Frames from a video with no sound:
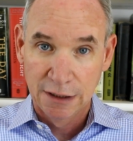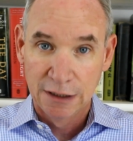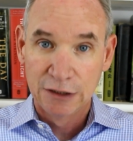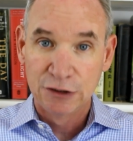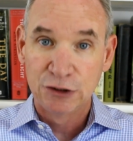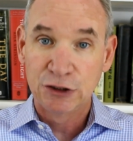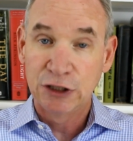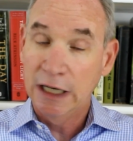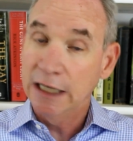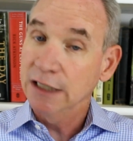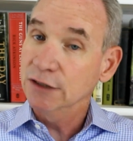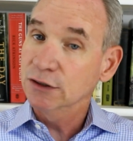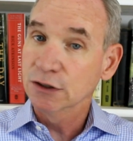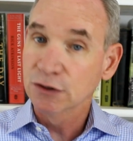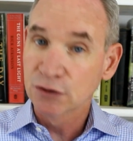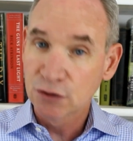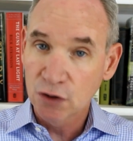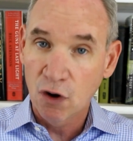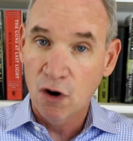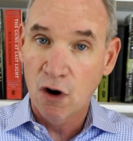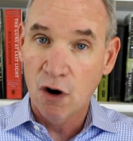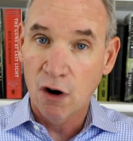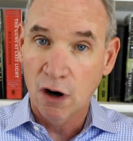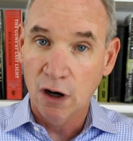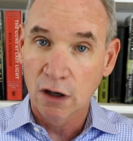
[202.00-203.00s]
chances
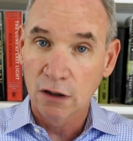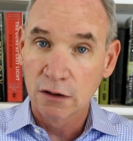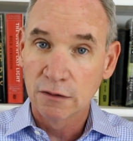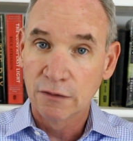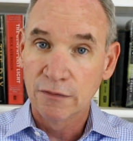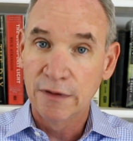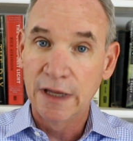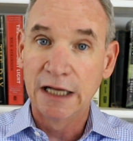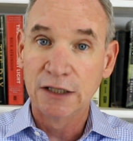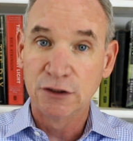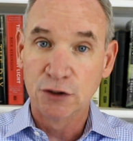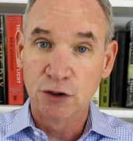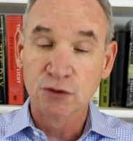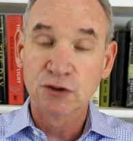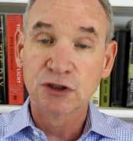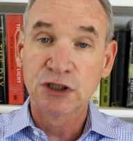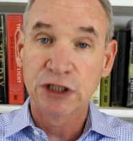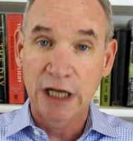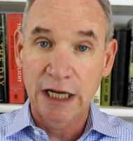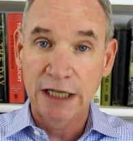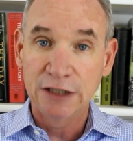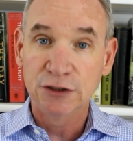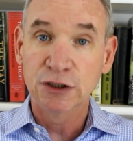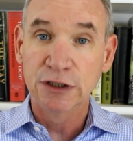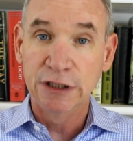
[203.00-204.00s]
are that your
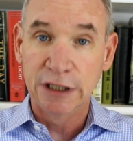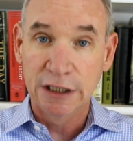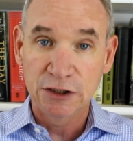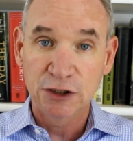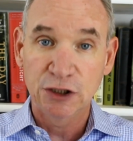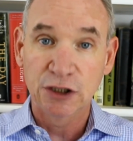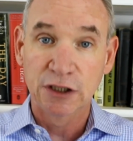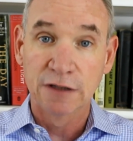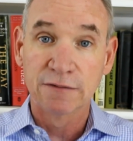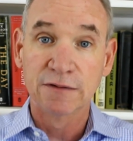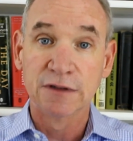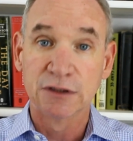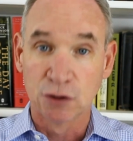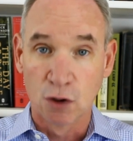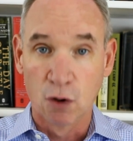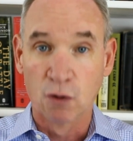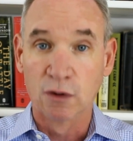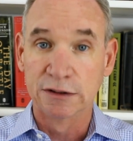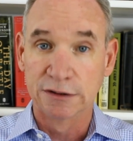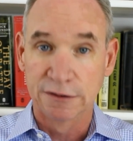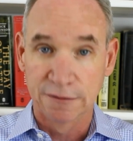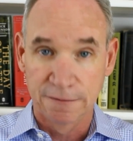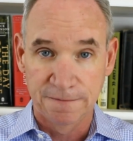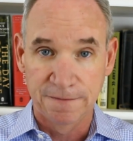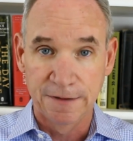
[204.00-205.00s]
change initiative is
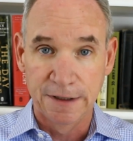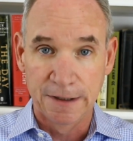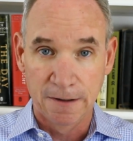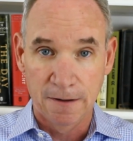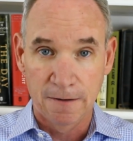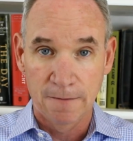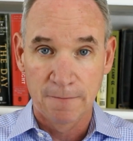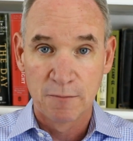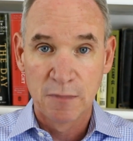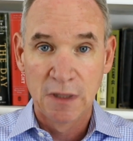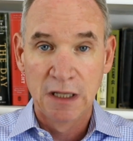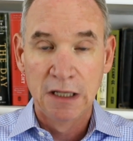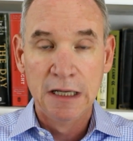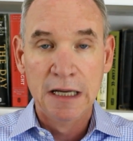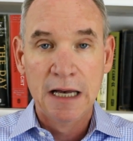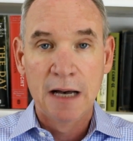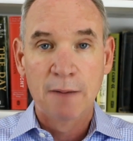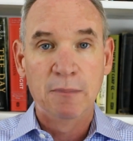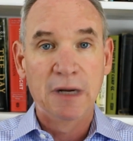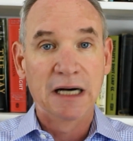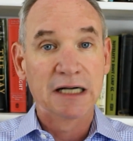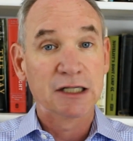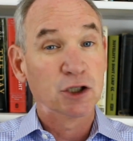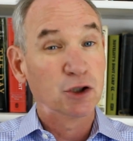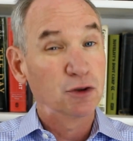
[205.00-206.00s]
going to fail.
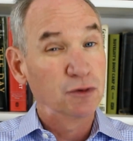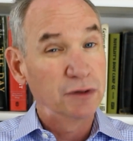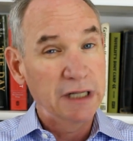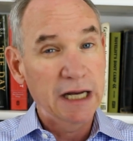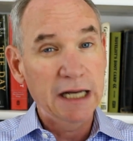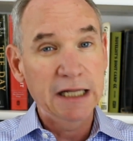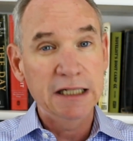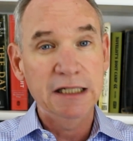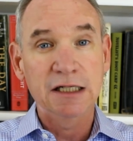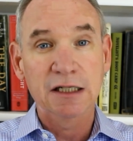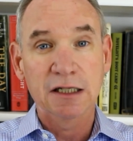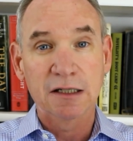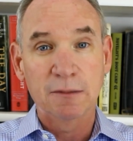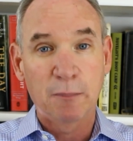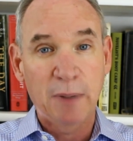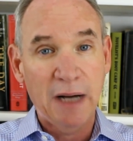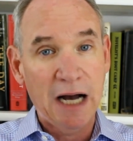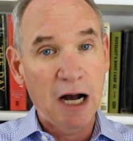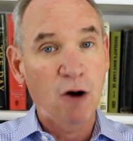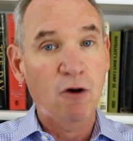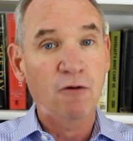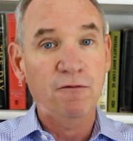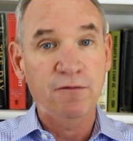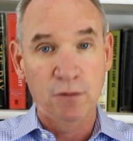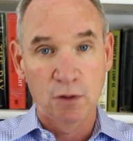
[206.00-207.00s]
By creating a
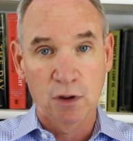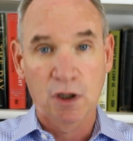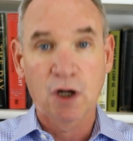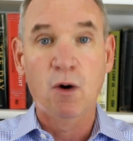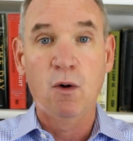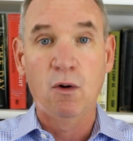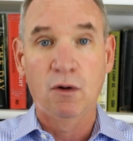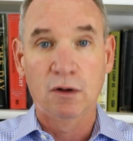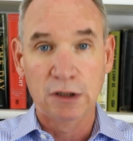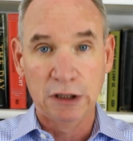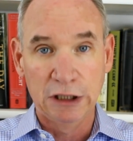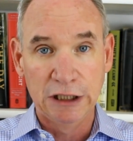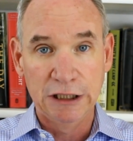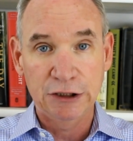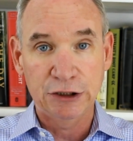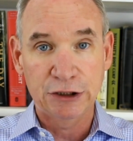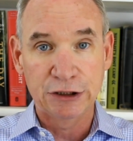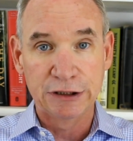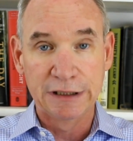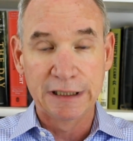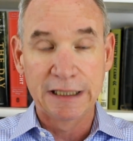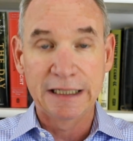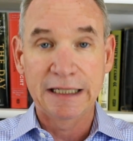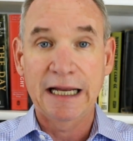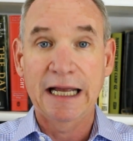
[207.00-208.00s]
powerful
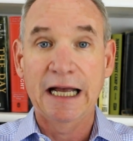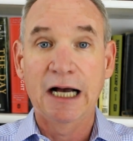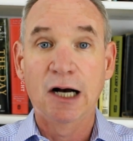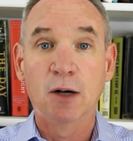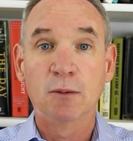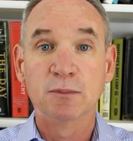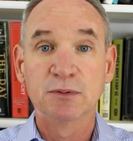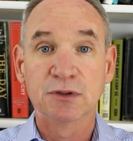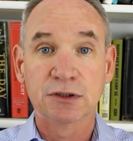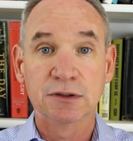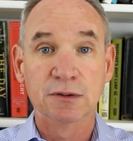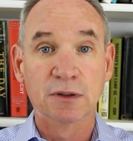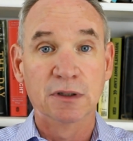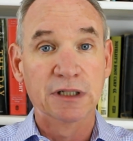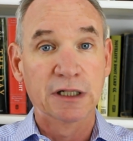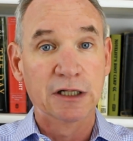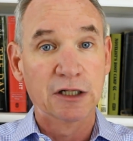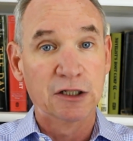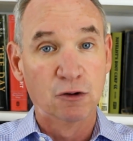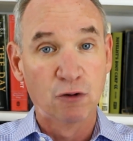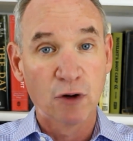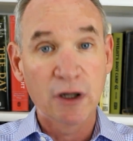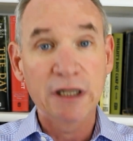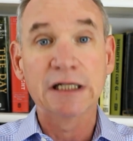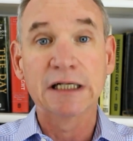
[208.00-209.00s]
coalition,
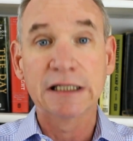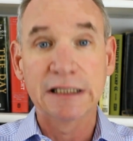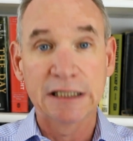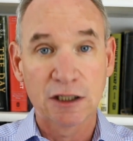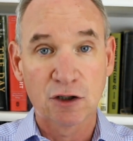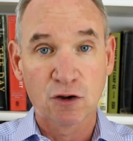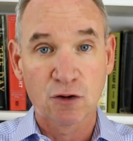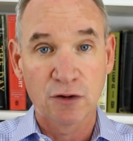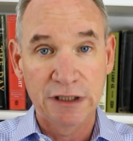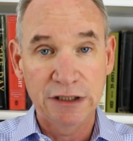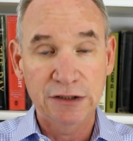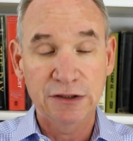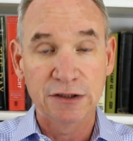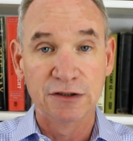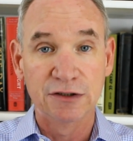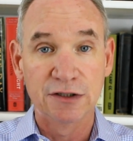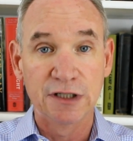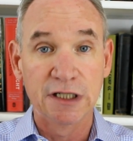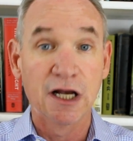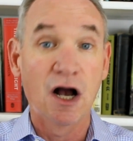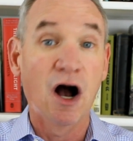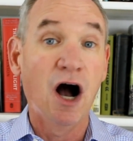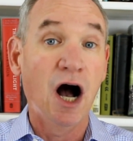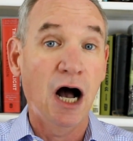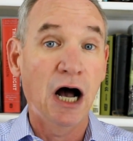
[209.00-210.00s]
it greatly increases
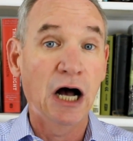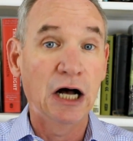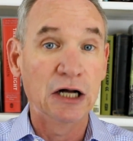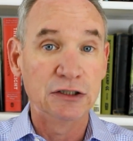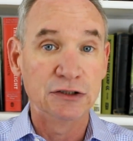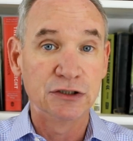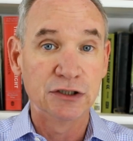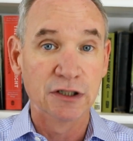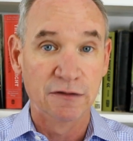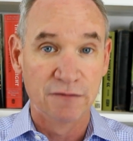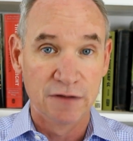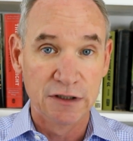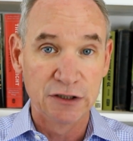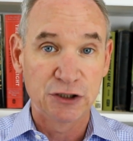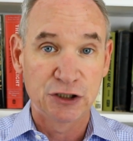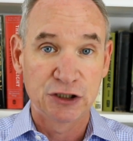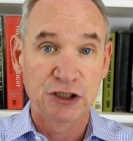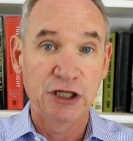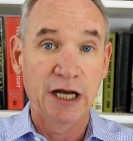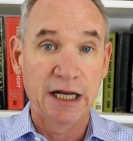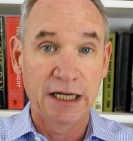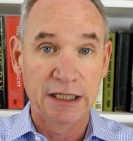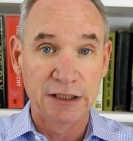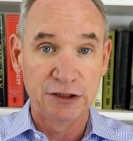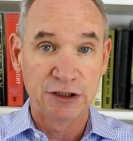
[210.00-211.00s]
the odds of this
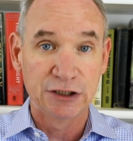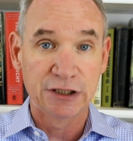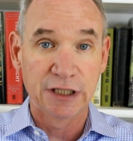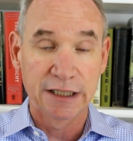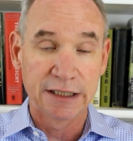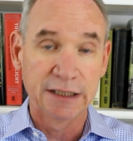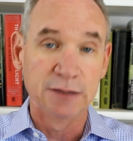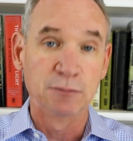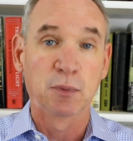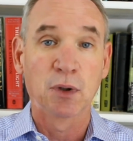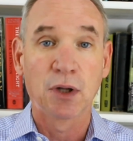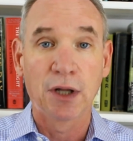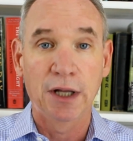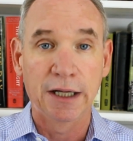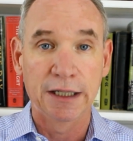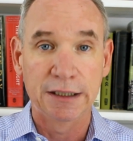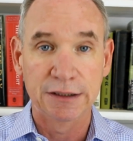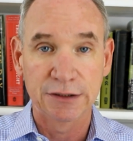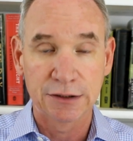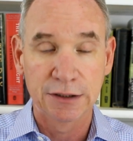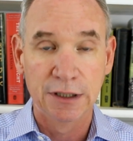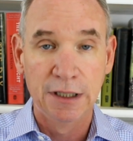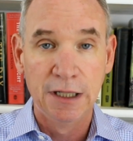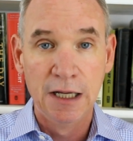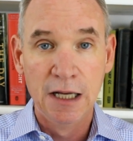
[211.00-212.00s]
change taking
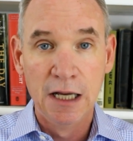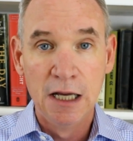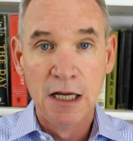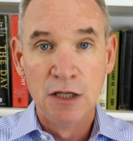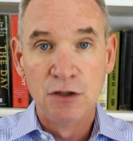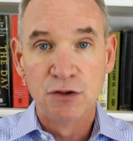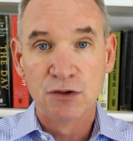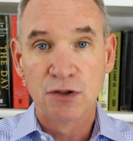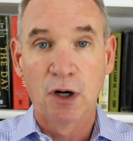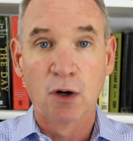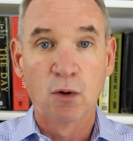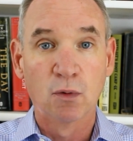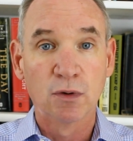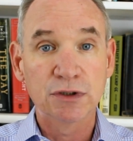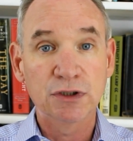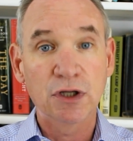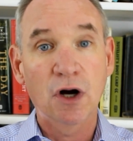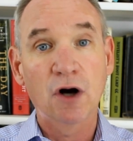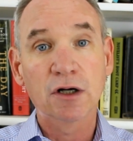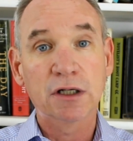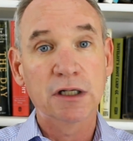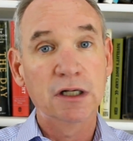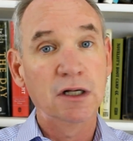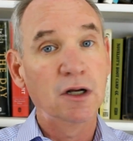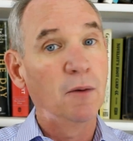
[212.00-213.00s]
place. So we're
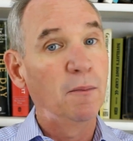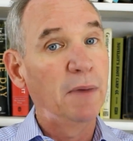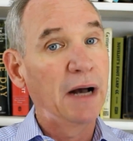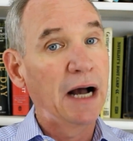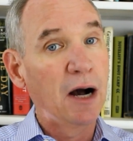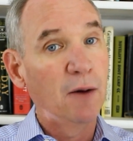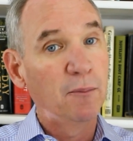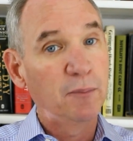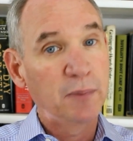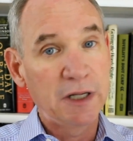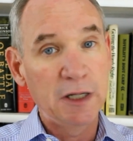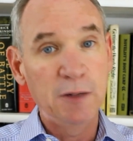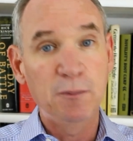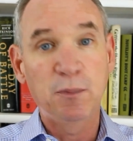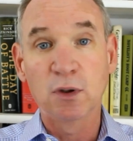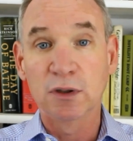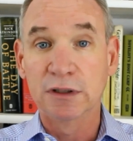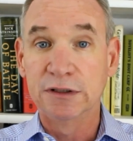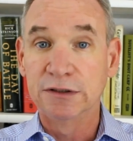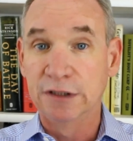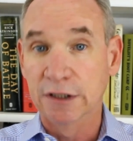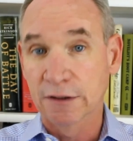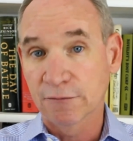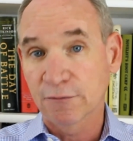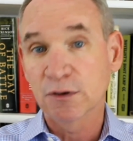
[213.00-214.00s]
talking about people
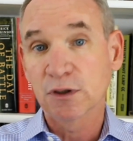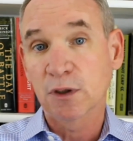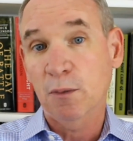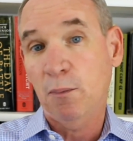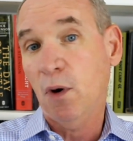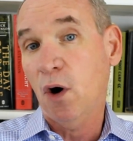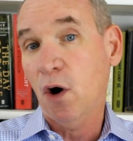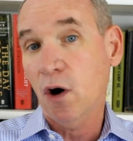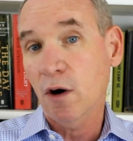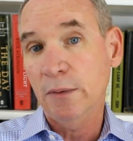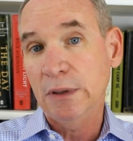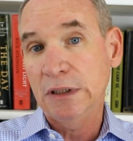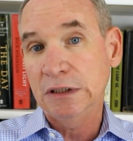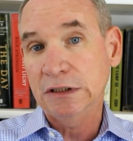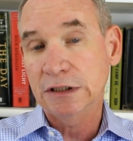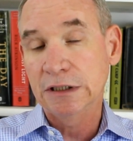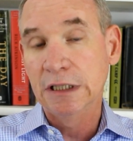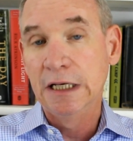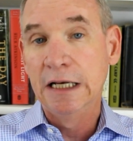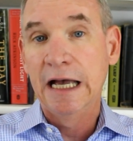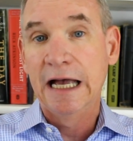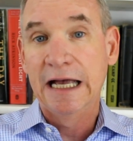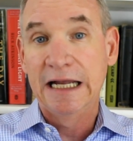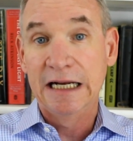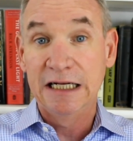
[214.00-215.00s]
in different departments
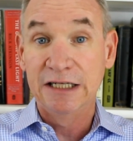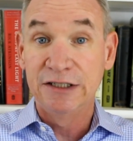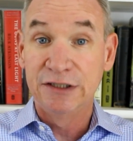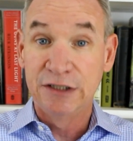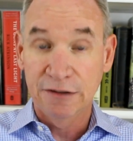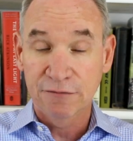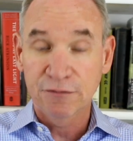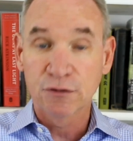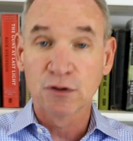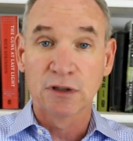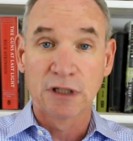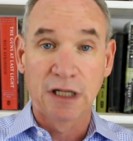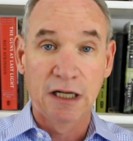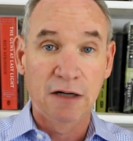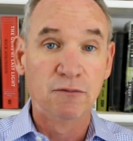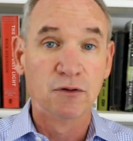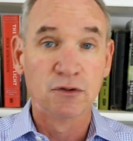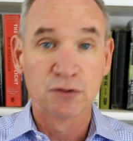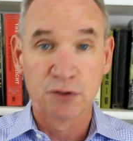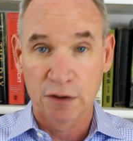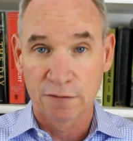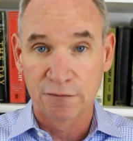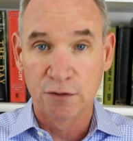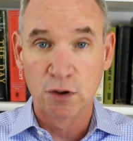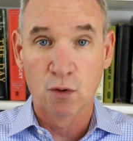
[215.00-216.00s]
and at different
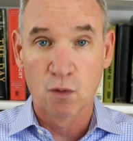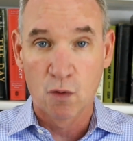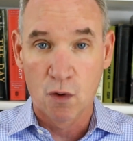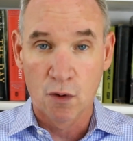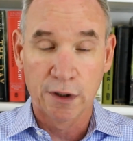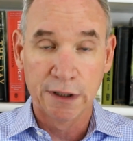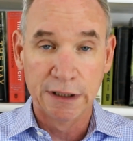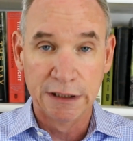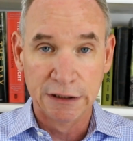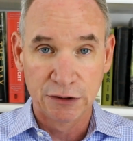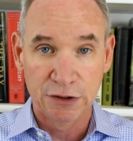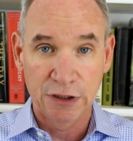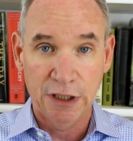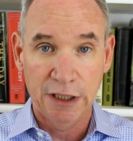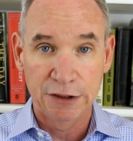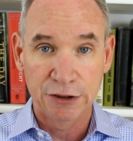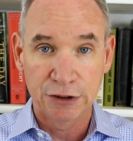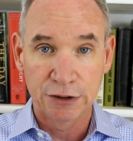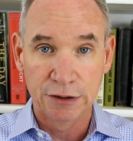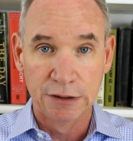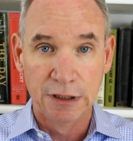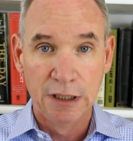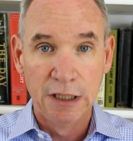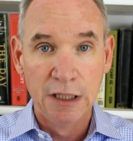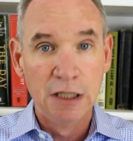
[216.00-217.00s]
levels of your
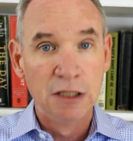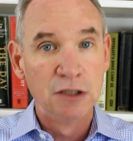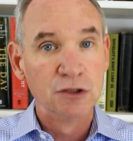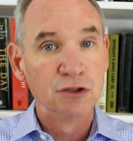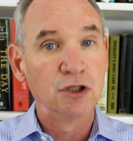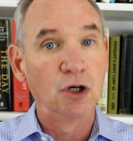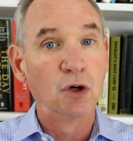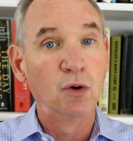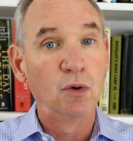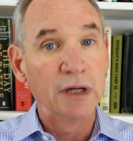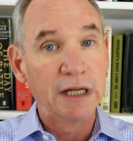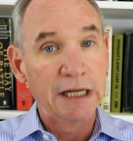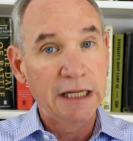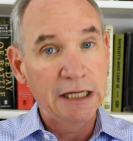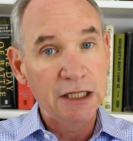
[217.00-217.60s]
organization. So